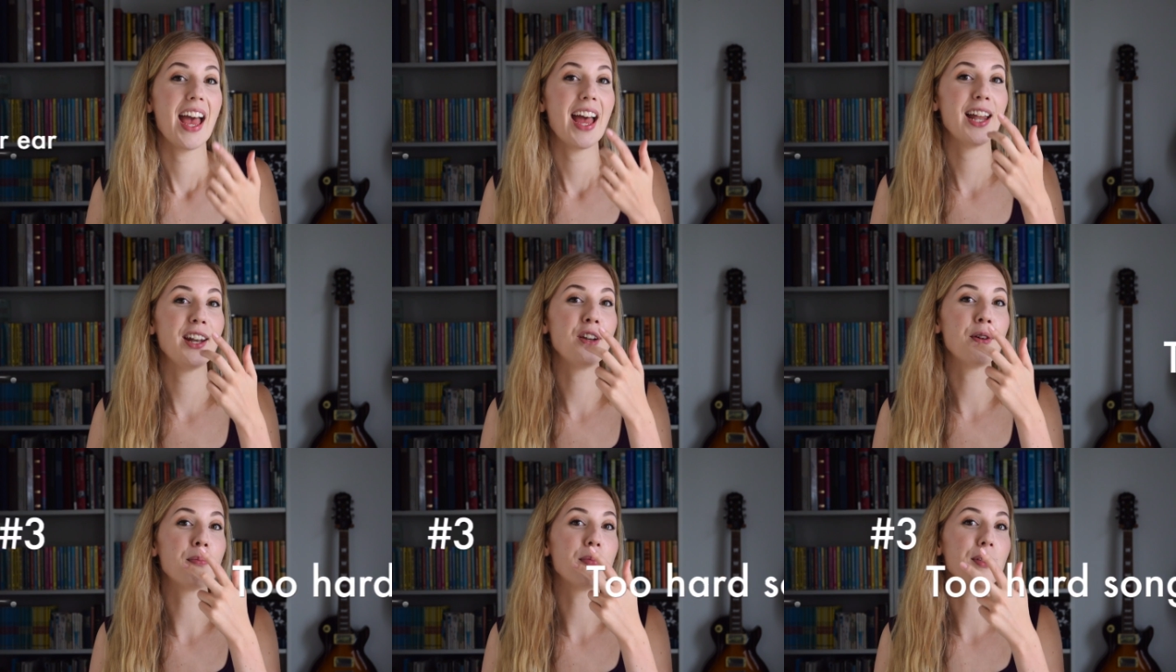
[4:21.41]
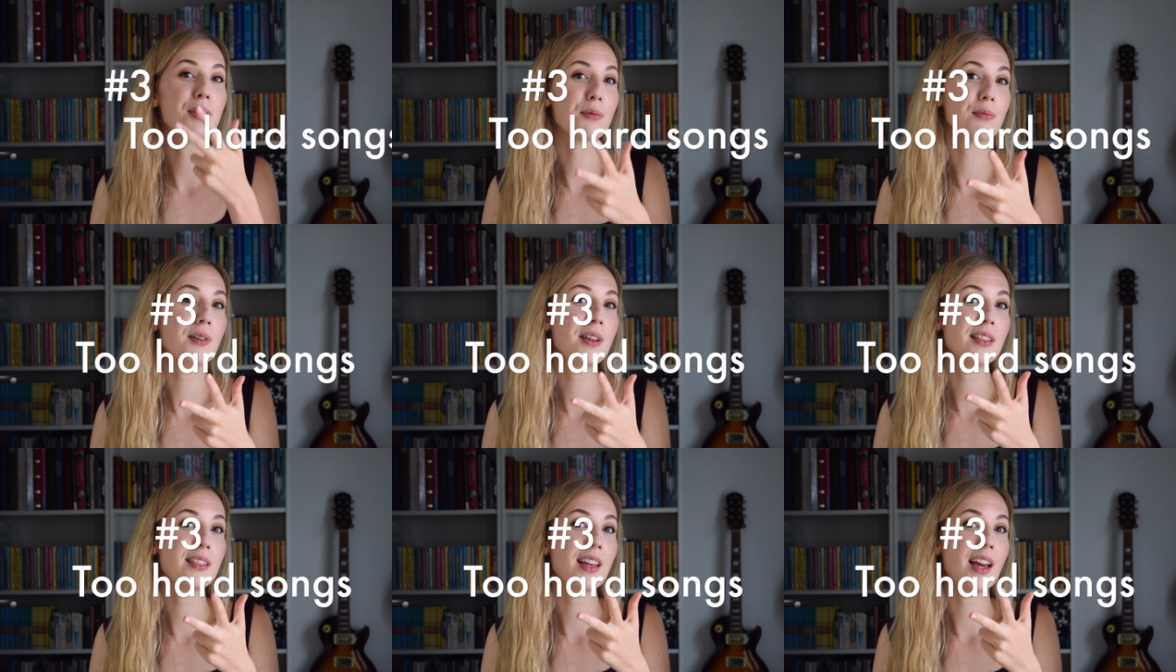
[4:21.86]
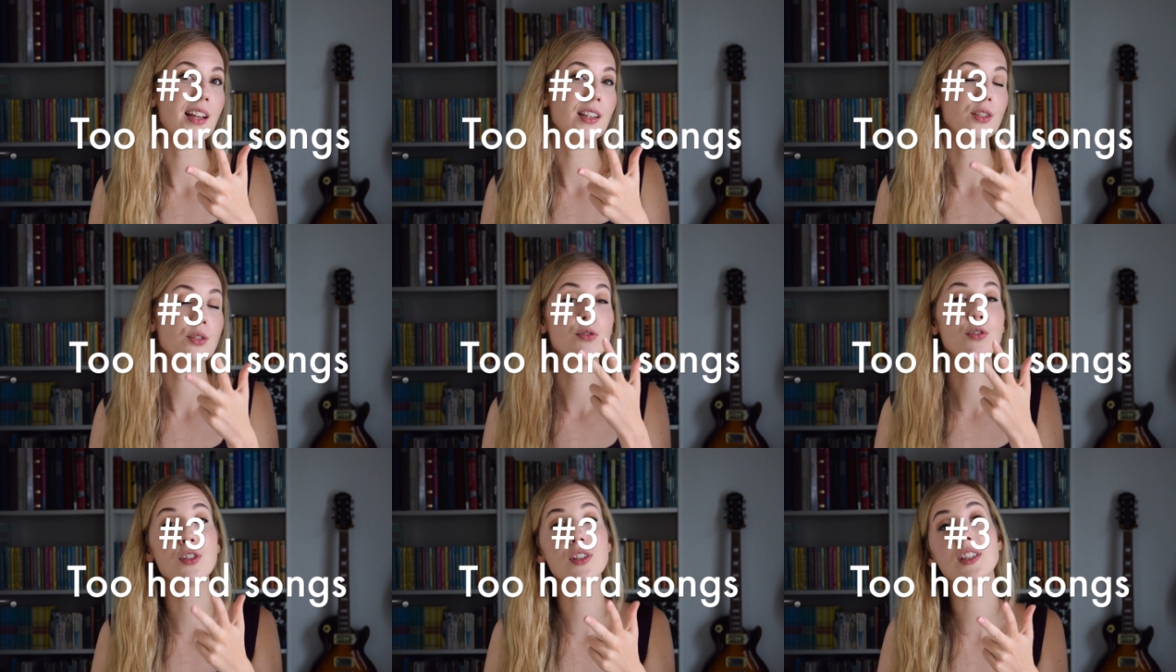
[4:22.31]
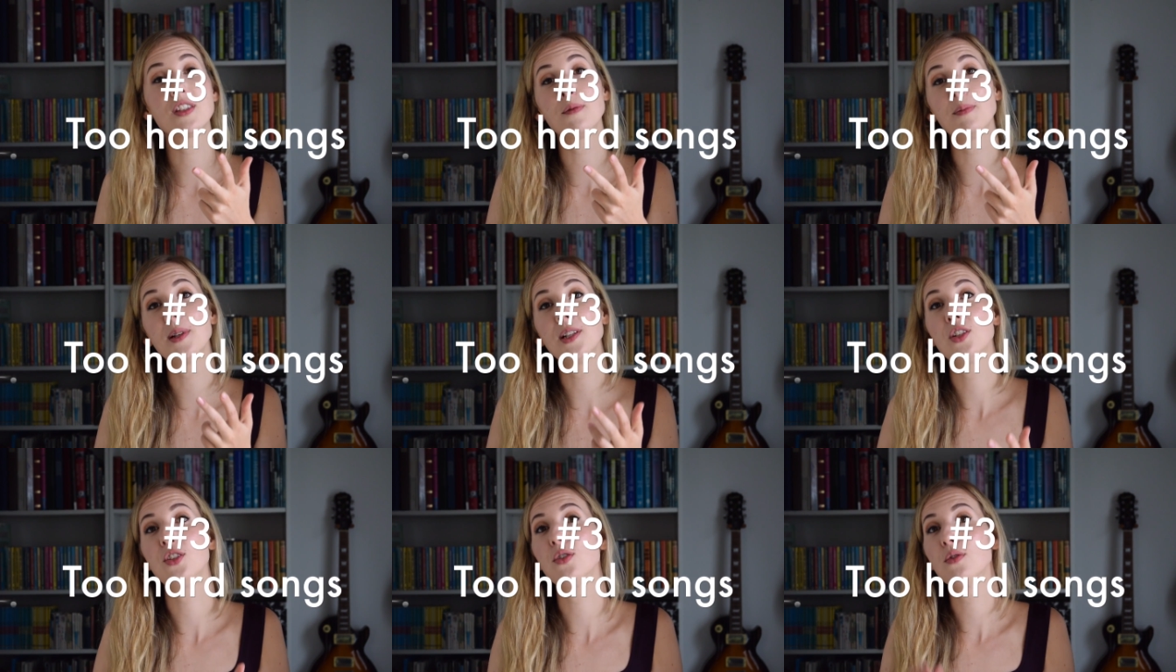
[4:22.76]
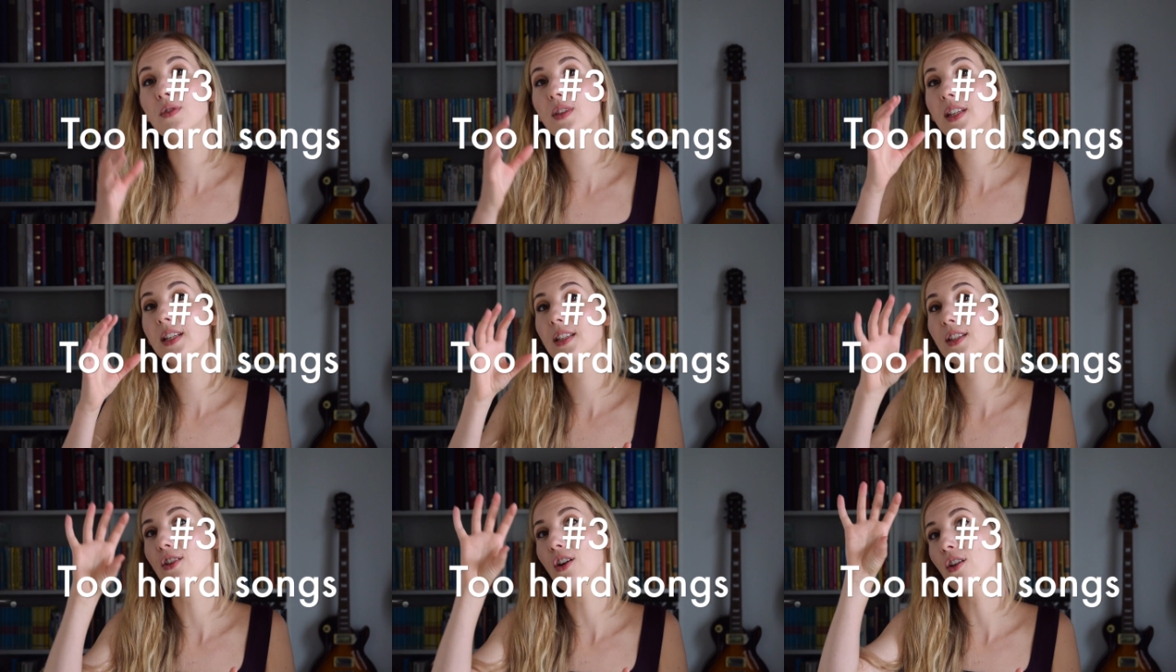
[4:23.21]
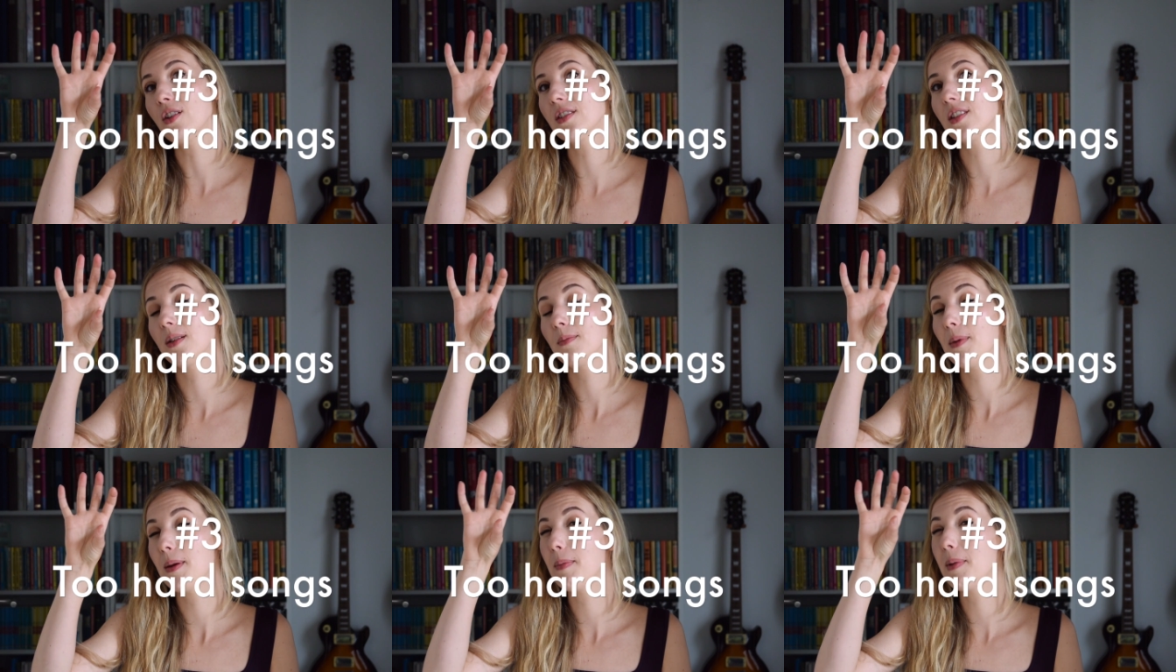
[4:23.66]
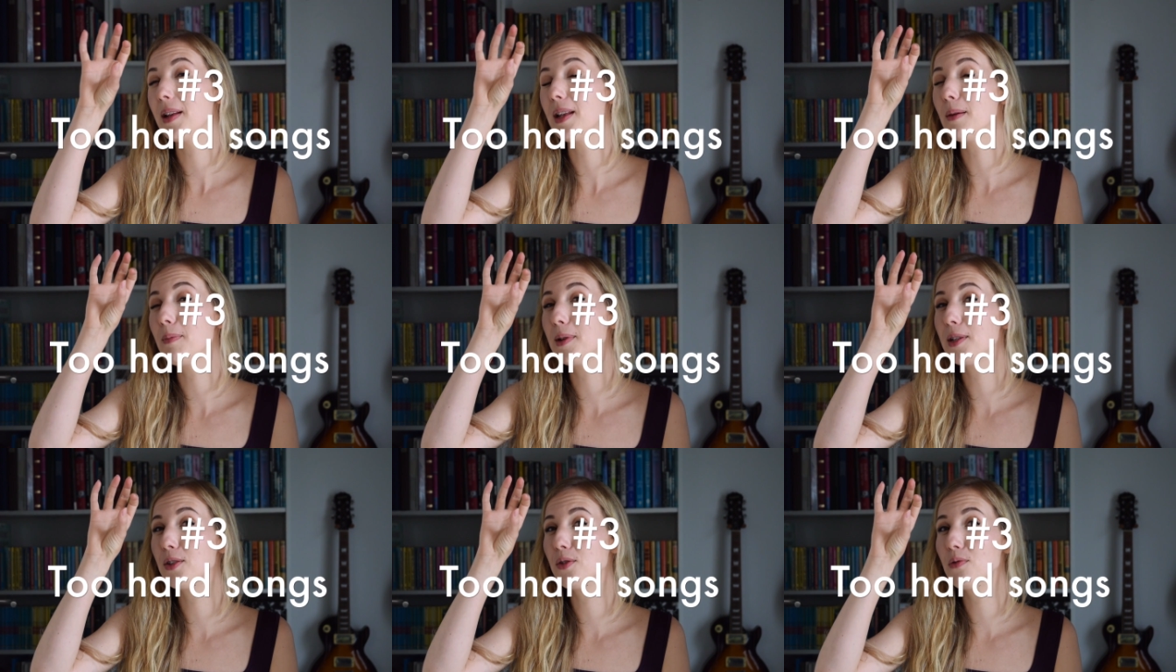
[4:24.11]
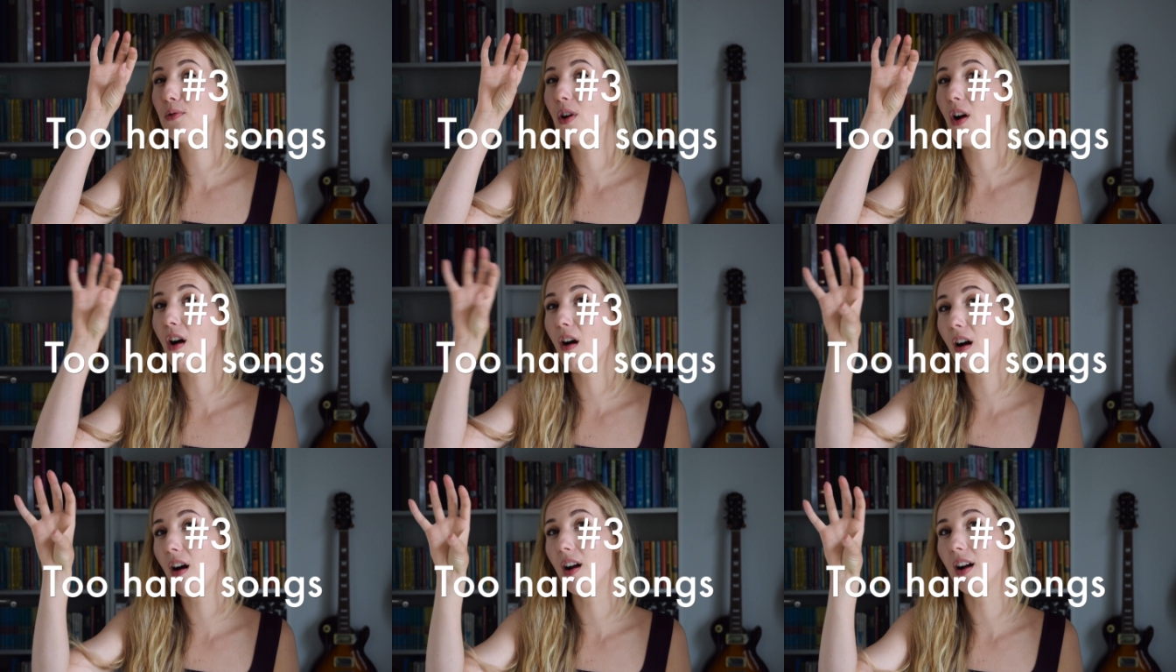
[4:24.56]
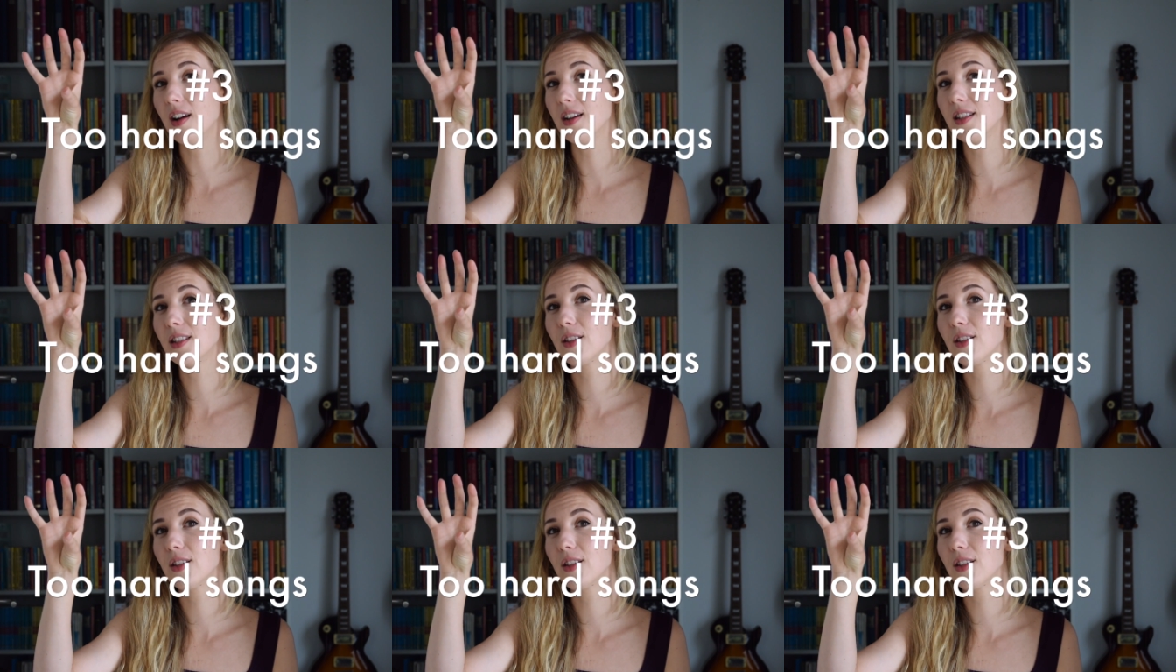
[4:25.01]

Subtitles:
And number 3, that you've just been choosing songs that may be a little bit too hard,